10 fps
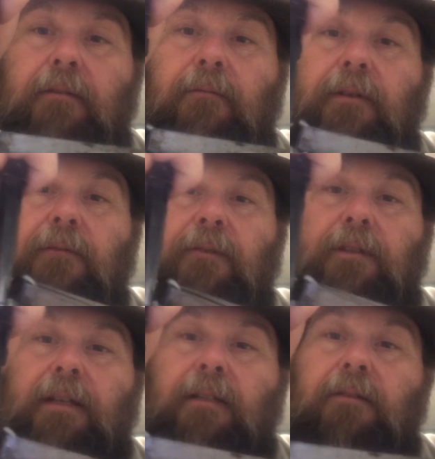when I
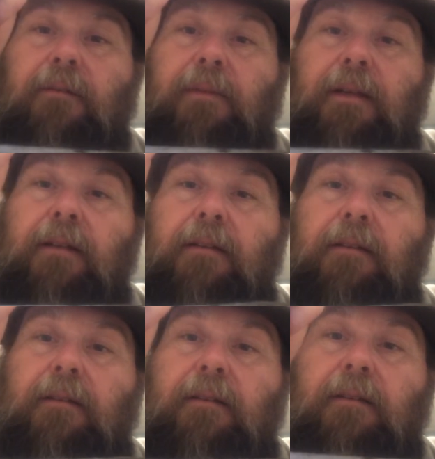first got started playing.
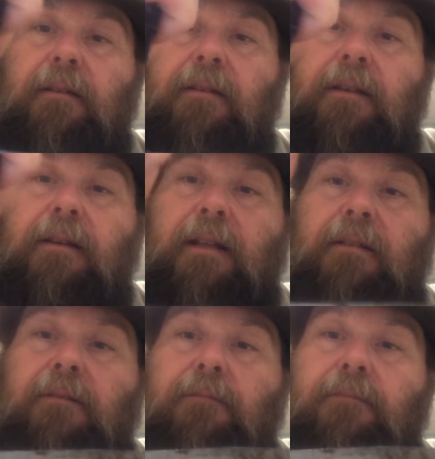You hear that
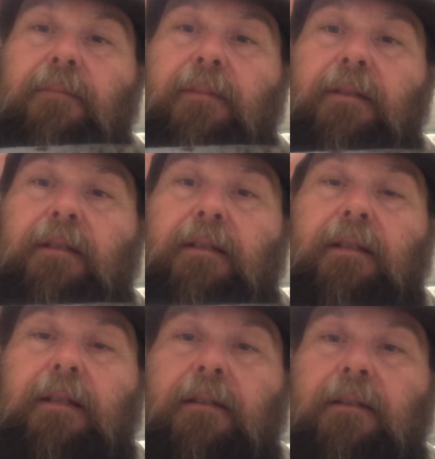little click?